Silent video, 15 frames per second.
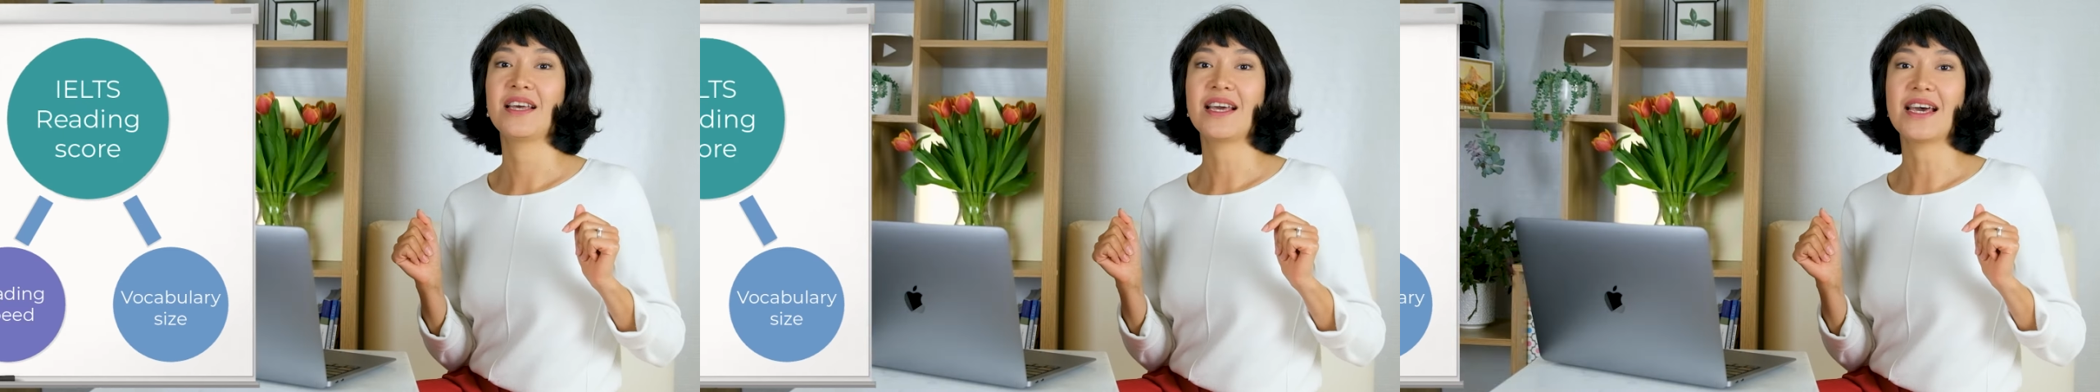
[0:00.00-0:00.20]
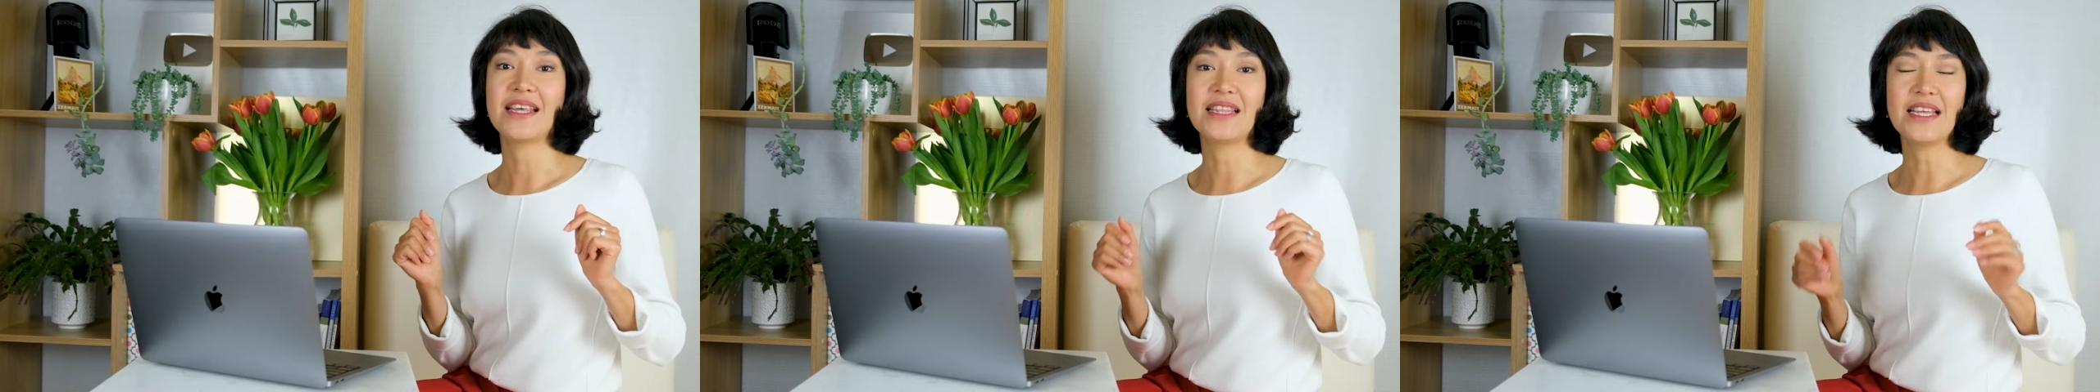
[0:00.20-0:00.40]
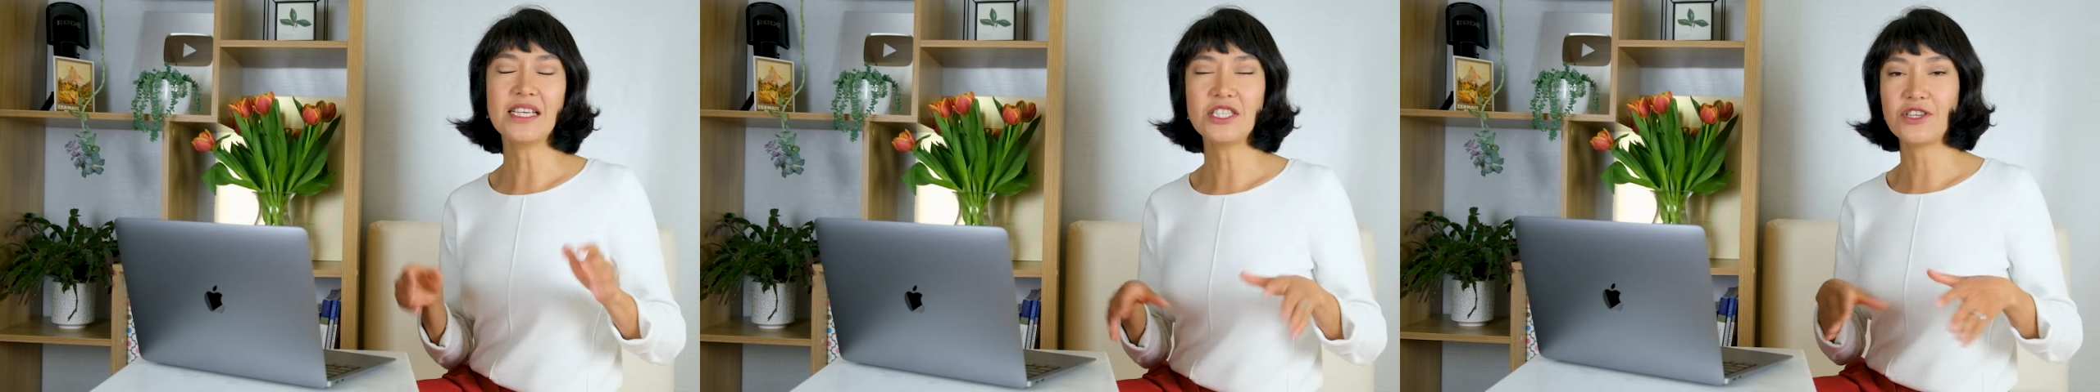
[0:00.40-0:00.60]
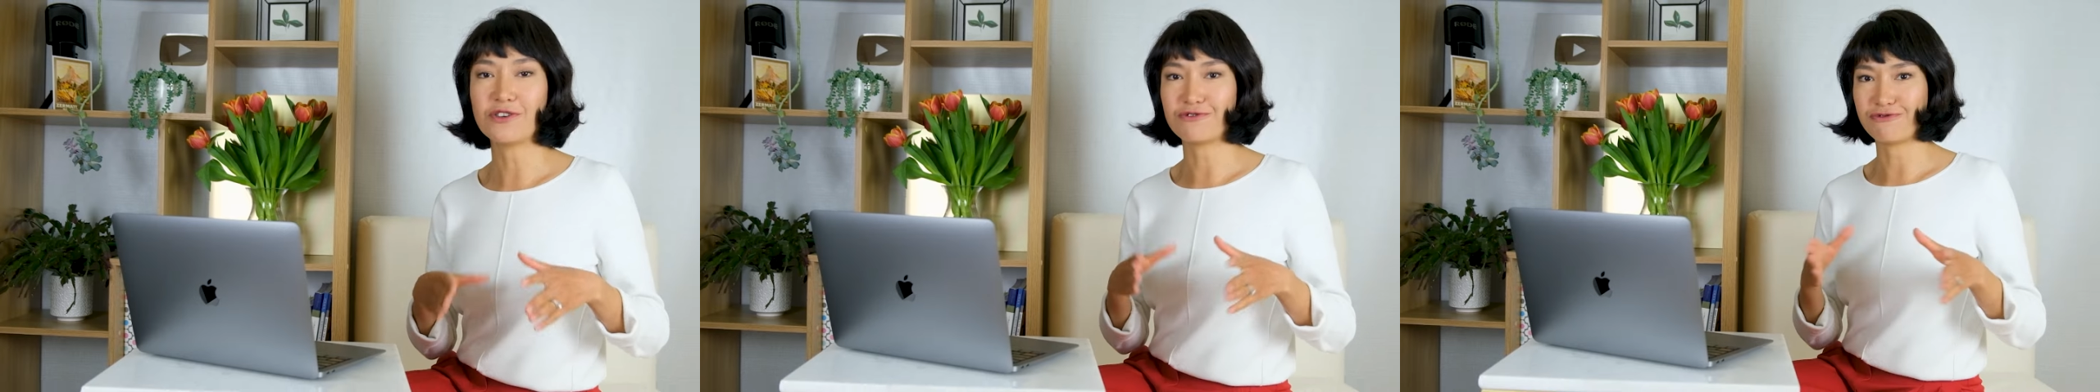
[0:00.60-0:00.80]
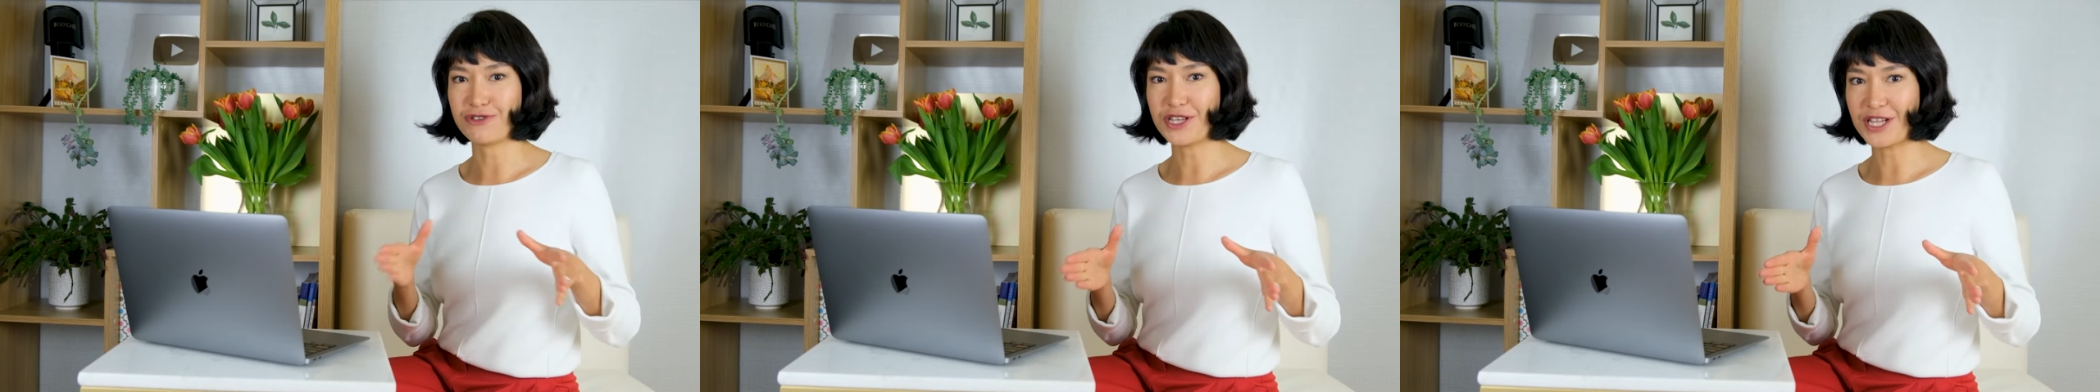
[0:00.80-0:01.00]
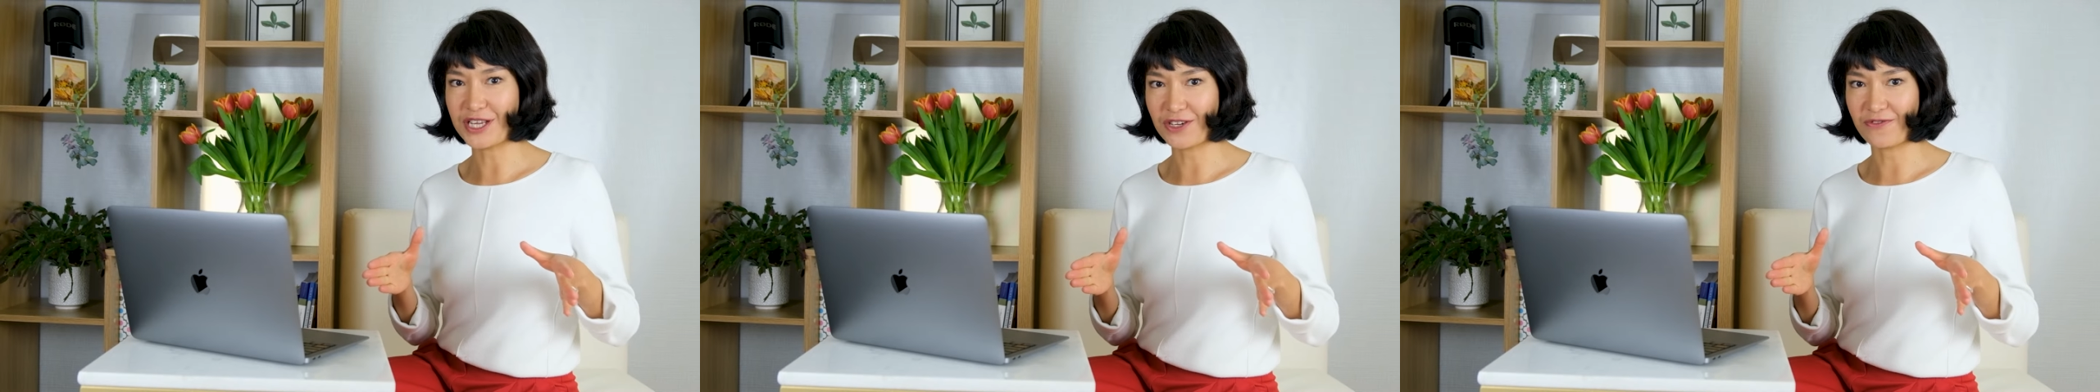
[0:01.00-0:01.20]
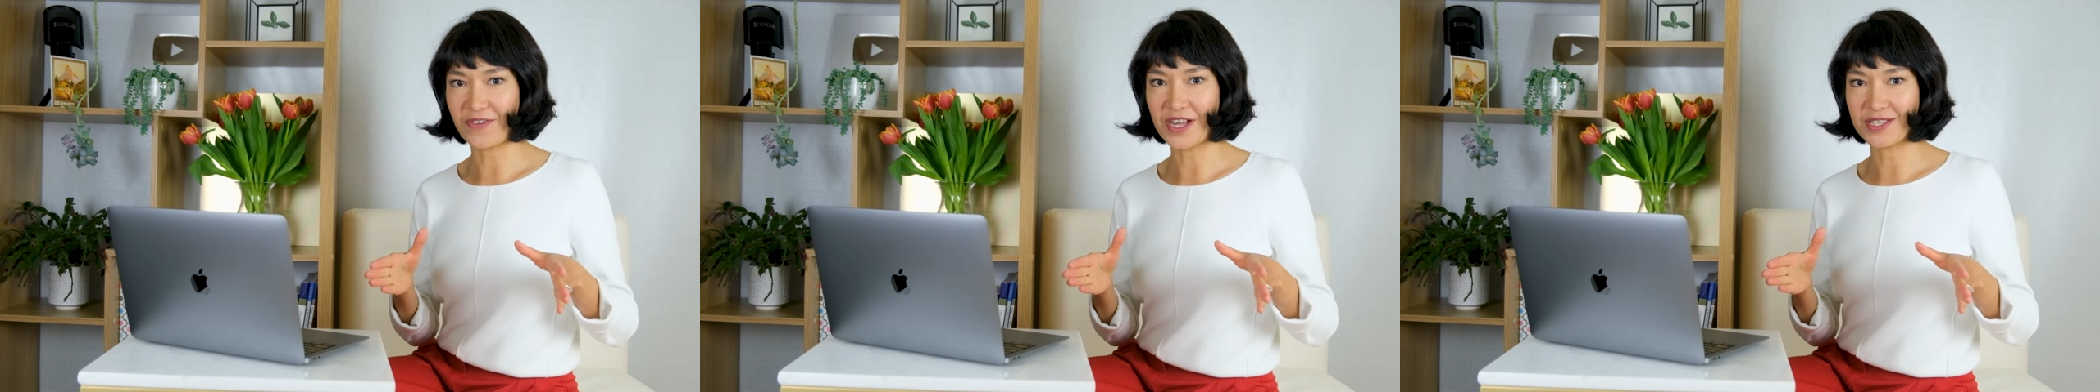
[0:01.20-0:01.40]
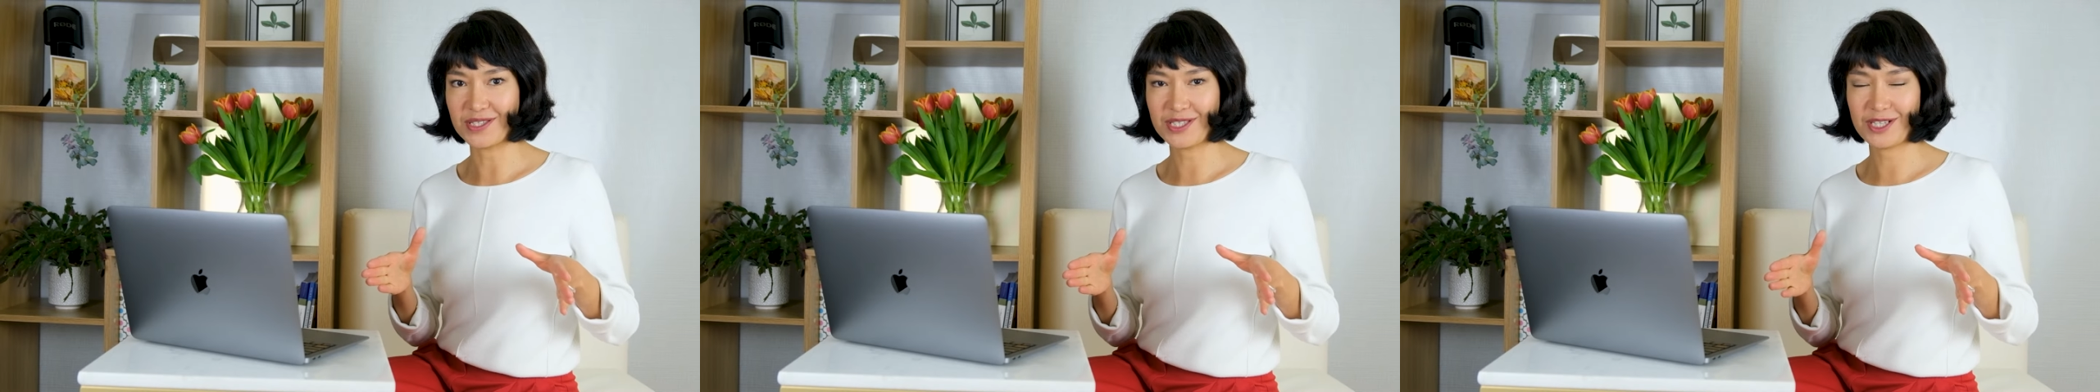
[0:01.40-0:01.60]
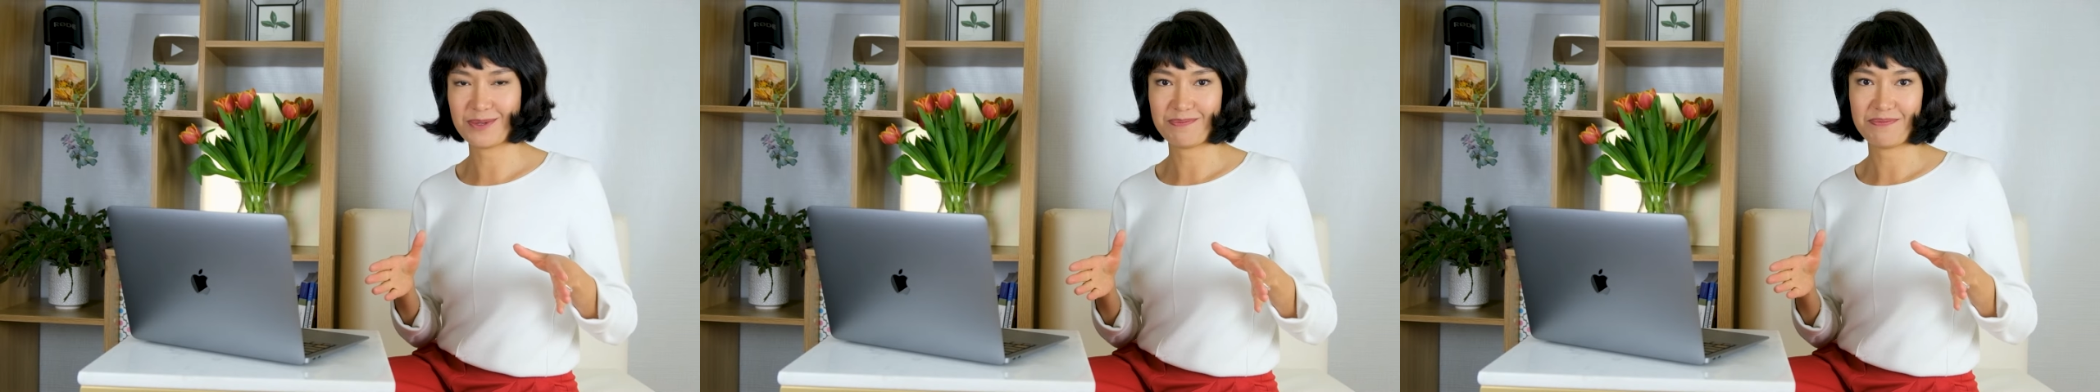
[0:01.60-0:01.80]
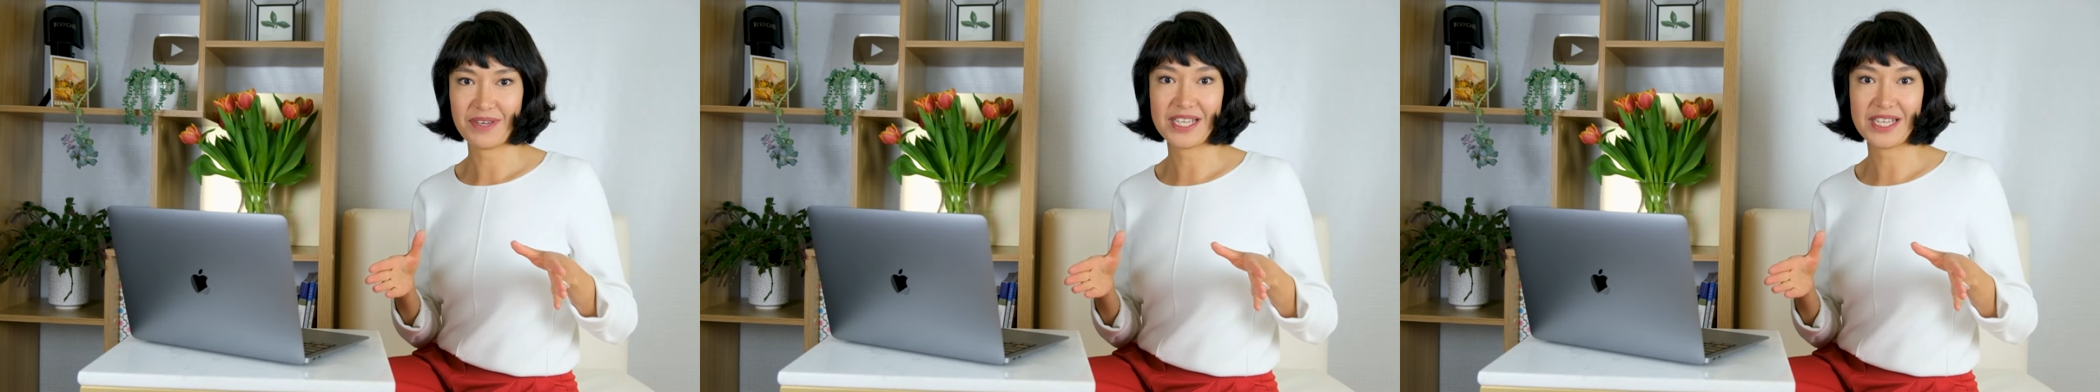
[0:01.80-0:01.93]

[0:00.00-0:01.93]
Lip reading: Unless you're really advanced,